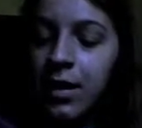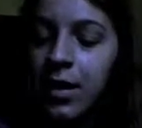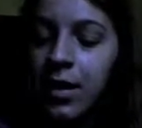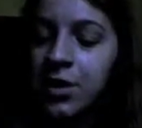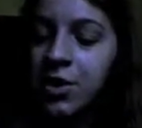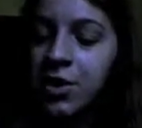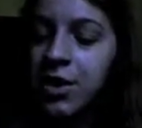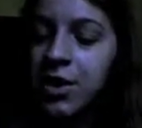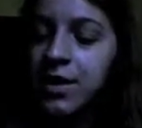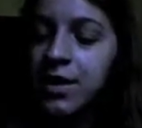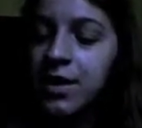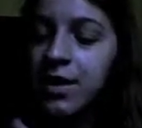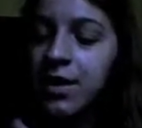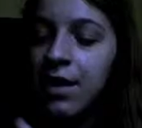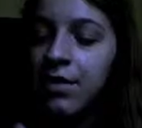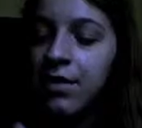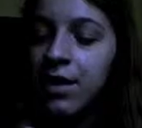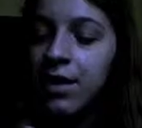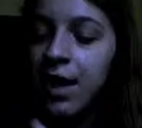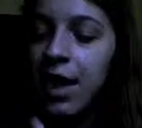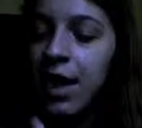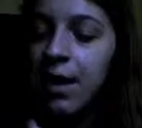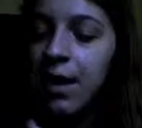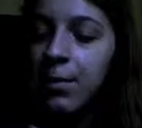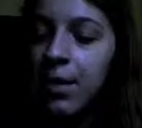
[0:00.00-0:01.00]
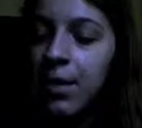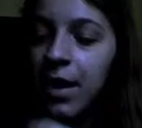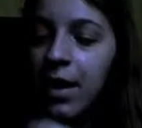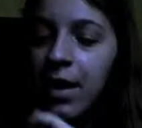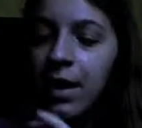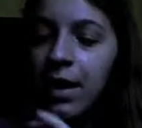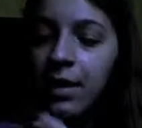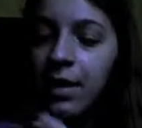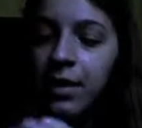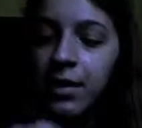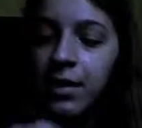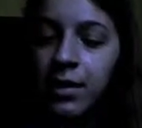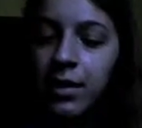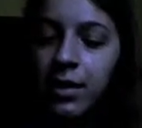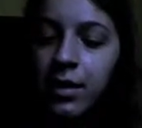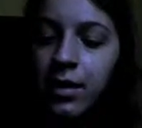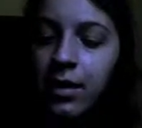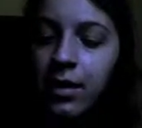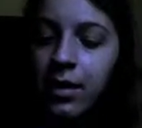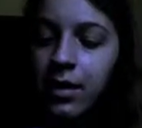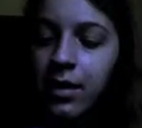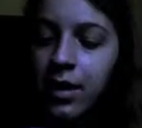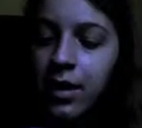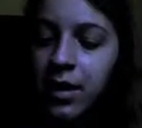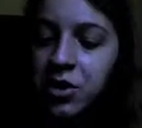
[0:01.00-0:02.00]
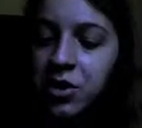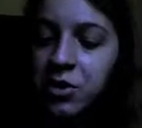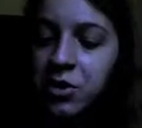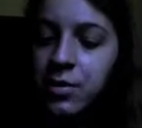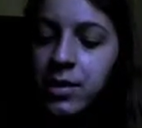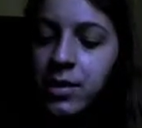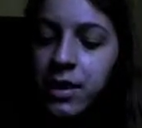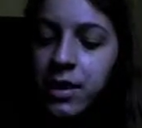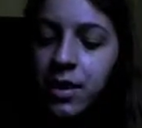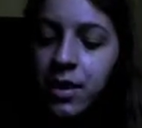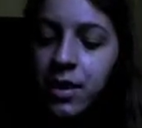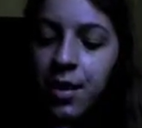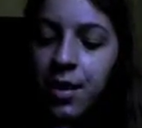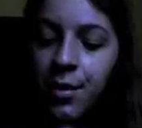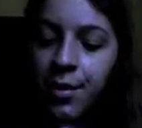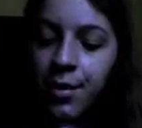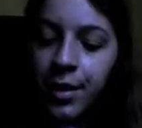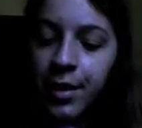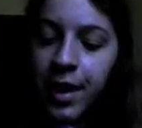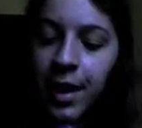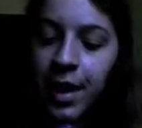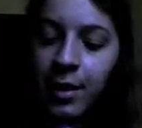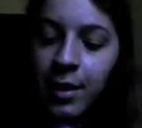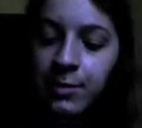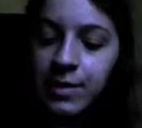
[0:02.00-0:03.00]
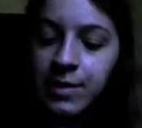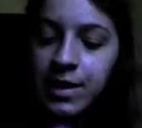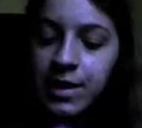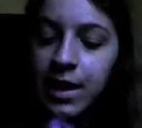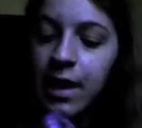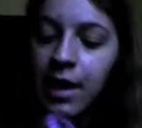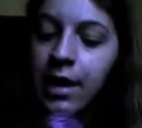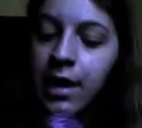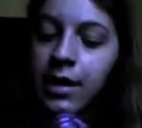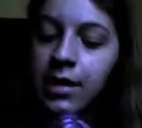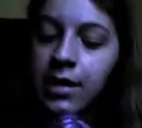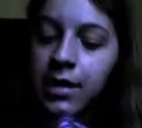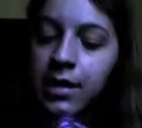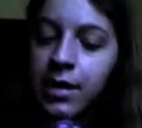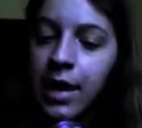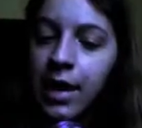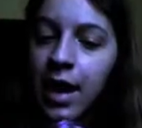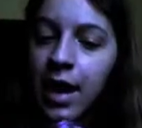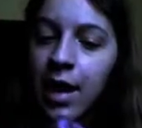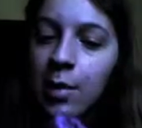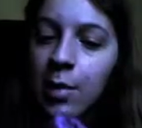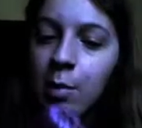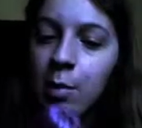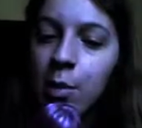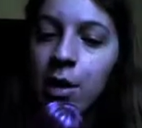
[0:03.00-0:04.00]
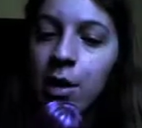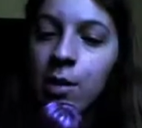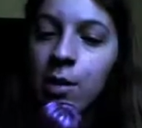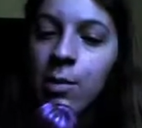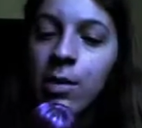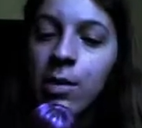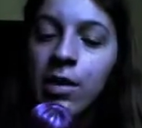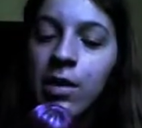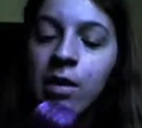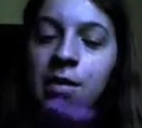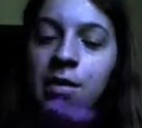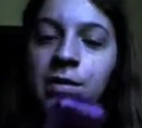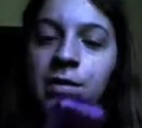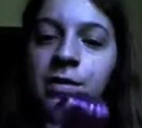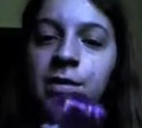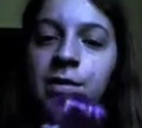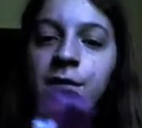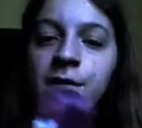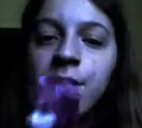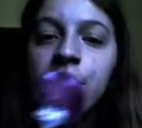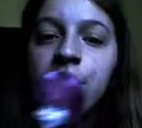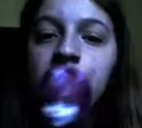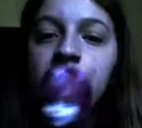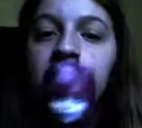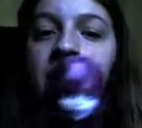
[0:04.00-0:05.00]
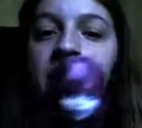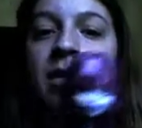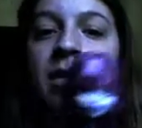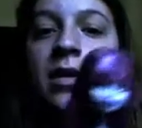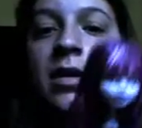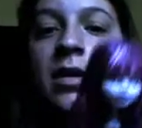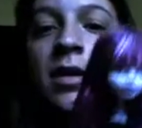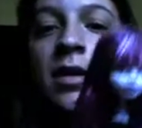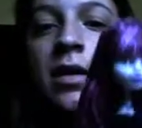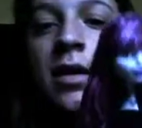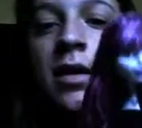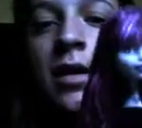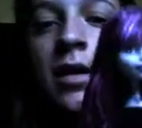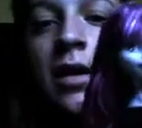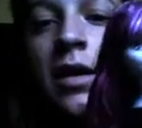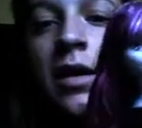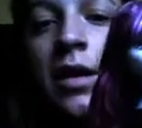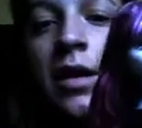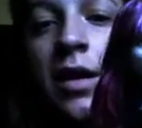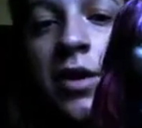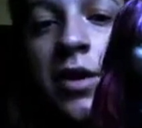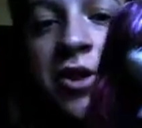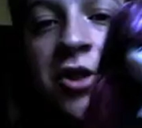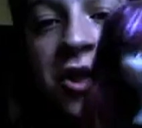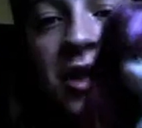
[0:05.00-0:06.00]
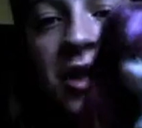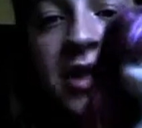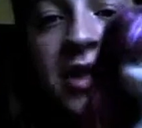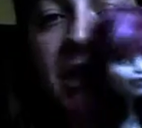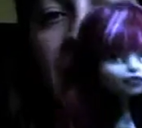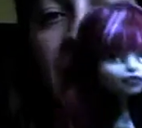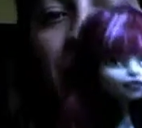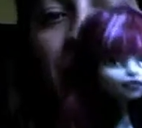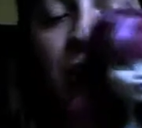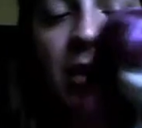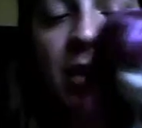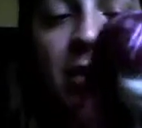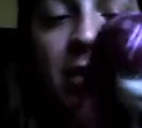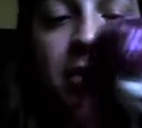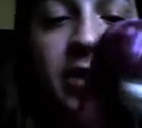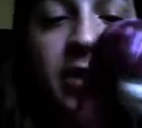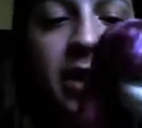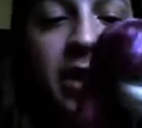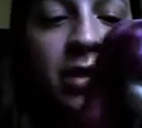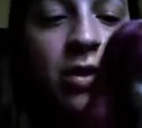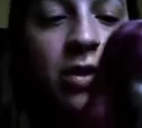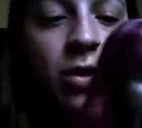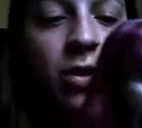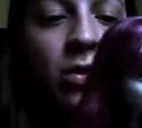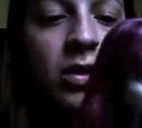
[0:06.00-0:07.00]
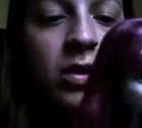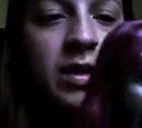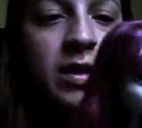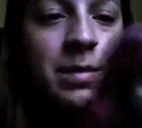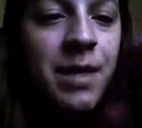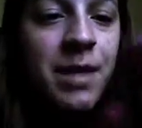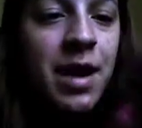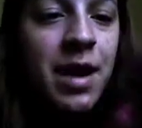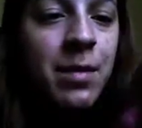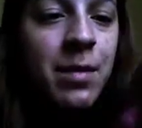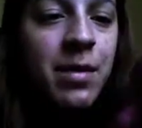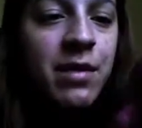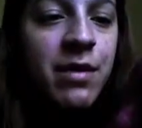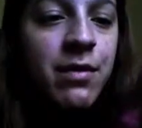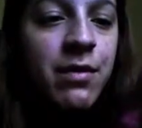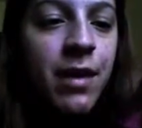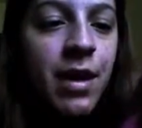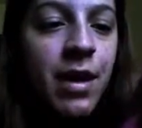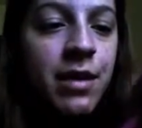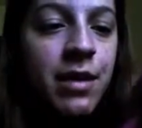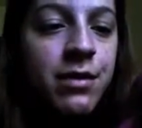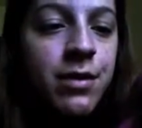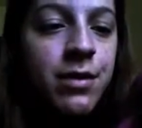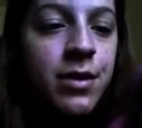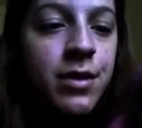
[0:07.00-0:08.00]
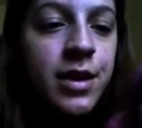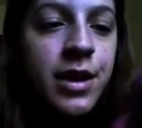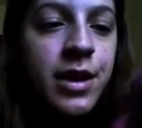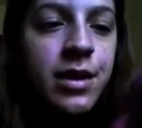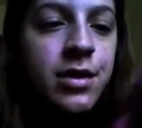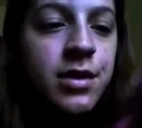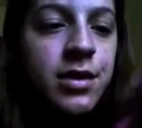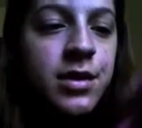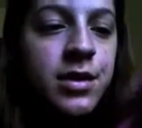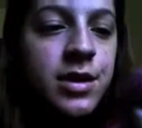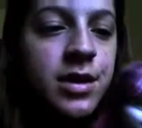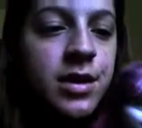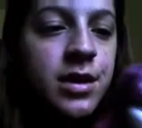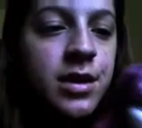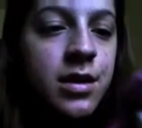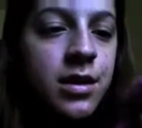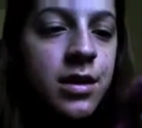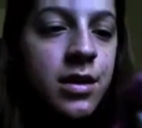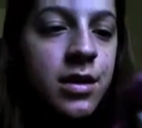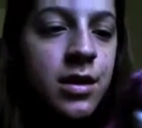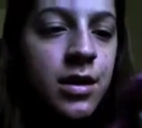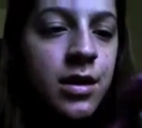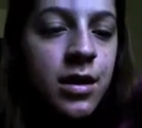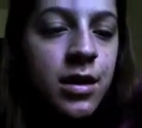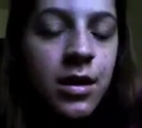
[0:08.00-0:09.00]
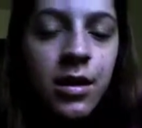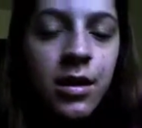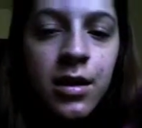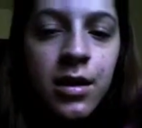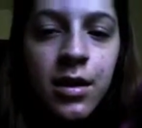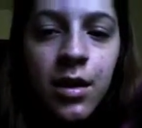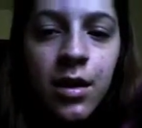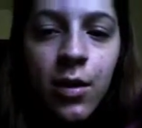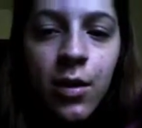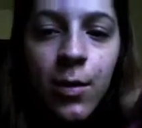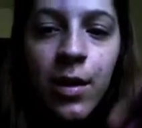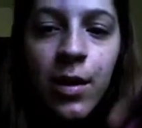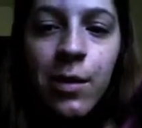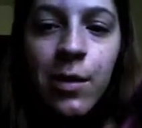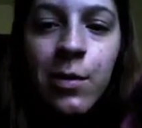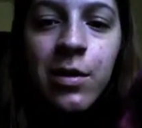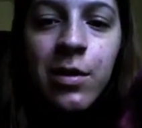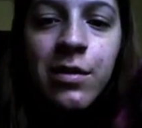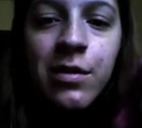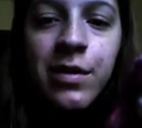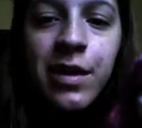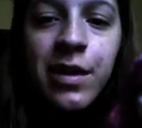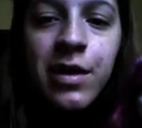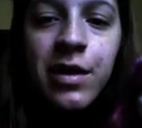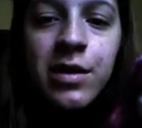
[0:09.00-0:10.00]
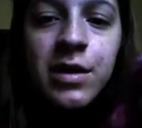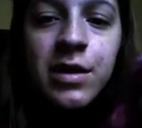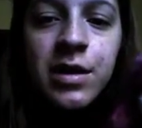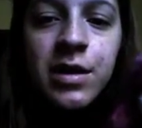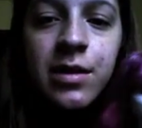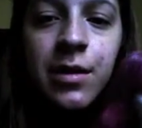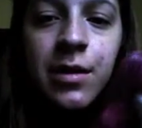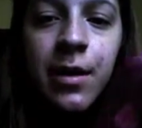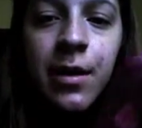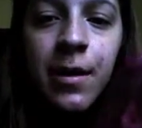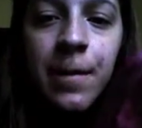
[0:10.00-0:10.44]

she doesn't have a name yet. She was in another cam set, Cam Werewolf. She doesn't have her ears in though, because I'm not a big fan of her ears, her werewolf ears.